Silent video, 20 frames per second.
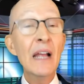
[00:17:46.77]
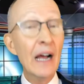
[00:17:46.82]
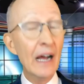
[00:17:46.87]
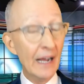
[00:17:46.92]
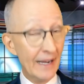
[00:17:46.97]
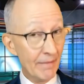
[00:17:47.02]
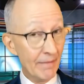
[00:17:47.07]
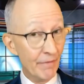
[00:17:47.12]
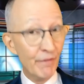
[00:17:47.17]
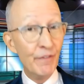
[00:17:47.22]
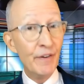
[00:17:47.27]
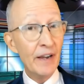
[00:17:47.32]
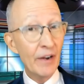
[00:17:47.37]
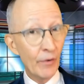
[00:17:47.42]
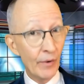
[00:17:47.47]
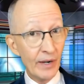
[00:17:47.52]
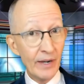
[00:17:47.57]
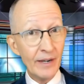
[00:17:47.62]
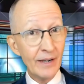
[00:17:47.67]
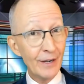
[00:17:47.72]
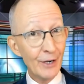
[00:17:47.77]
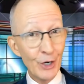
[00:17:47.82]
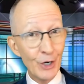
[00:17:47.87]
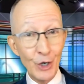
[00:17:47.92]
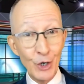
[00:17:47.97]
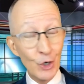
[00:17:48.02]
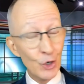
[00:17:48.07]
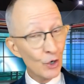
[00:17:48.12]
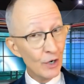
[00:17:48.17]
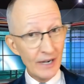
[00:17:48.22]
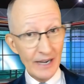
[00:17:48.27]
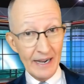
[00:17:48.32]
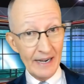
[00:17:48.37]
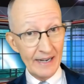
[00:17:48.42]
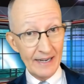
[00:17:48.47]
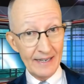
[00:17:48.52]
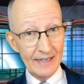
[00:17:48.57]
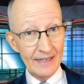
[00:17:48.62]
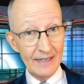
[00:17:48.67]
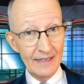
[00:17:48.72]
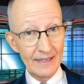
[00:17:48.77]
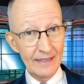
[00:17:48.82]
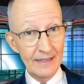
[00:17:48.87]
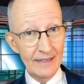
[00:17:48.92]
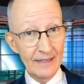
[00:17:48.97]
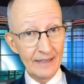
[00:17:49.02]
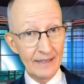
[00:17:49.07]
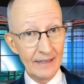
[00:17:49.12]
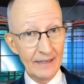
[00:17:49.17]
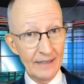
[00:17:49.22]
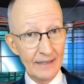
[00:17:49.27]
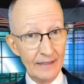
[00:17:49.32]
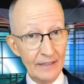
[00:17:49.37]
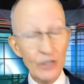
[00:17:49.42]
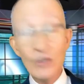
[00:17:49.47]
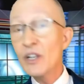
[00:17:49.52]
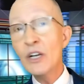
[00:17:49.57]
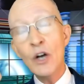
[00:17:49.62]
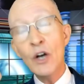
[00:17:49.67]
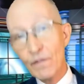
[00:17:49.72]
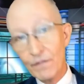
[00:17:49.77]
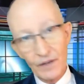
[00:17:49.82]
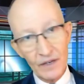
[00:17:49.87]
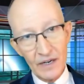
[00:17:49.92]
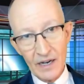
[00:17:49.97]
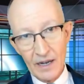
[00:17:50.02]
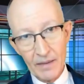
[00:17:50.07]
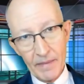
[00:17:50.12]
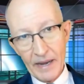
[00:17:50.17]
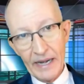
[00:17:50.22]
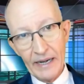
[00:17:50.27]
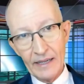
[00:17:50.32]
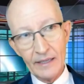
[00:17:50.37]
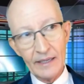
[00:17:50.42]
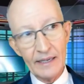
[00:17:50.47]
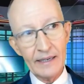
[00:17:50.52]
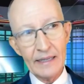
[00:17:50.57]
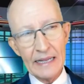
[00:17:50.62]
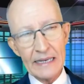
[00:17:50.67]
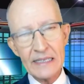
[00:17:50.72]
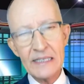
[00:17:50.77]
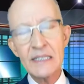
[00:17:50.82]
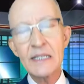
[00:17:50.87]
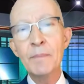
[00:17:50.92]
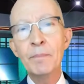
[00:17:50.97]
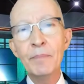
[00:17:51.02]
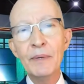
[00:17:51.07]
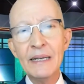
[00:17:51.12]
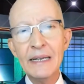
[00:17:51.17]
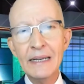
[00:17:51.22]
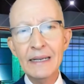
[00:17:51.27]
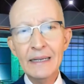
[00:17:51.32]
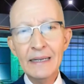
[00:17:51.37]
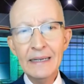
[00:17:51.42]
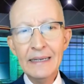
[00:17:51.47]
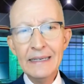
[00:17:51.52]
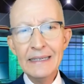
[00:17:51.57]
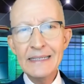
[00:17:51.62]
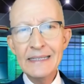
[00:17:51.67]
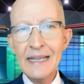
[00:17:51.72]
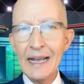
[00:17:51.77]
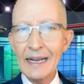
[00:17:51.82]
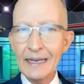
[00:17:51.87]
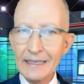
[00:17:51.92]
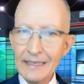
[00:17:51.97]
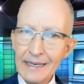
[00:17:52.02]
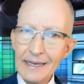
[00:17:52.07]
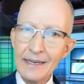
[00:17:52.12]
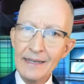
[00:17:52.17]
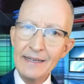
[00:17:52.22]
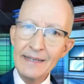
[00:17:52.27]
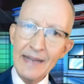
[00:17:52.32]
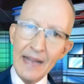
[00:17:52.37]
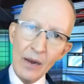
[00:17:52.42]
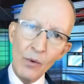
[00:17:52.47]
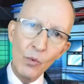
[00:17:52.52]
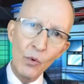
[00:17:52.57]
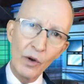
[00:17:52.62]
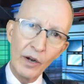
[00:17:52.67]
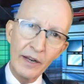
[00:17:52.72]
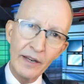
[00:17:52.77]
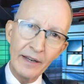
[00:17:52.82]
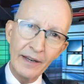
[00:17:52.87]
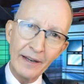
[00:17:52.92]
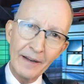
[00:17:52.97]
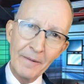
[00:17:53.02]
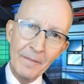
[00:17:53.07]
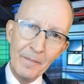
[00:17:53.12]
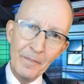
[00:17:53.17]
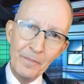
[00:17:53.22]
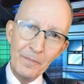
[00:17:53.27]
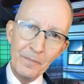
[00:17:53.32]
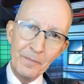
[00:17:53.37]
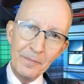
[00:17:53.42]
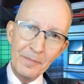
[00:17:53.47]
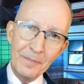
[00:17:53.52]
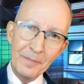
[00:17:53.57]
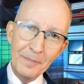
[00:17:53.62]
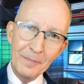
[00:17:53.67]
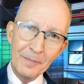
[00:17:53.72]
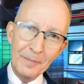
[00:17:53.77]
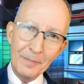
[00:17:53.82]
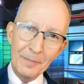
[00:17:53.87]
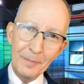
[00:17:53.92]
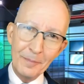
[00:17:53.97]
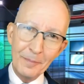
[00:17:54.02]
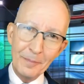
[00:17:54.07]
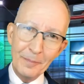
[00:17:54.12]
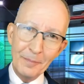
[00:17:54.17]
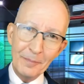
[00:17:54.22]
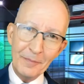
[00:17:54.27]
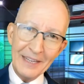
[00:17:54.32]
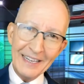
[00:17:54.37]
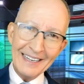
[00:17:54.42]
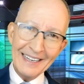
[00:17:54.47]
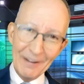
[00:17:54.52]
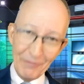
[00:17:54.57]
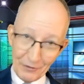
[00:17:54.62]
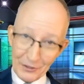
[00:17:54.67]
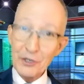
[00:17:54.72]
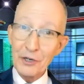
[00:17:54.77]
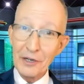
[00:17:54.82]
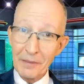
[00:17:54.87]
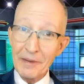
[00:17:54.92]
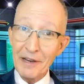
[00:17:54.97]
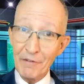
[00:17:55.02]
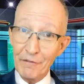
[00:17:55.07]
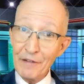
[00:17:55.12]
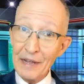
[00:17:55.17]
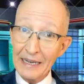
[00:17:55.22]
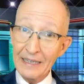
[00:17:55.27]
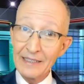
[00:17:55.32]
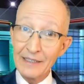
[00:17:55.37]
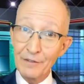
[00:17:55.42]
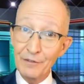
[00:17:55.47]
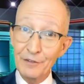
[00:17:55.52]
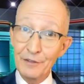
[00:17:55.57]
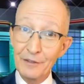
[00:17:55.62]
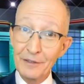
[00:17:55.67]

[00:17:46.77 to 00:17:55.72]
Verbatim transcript: I am very good at it. You can overcome anything. That's simply technique. Networking, if it's going to be effective,